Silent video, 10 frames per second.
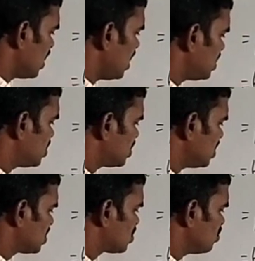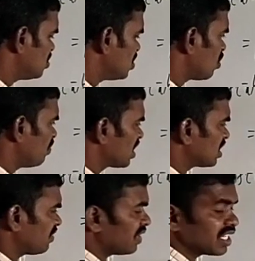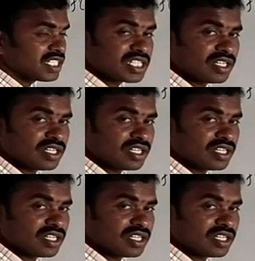h tends to 0, because of it is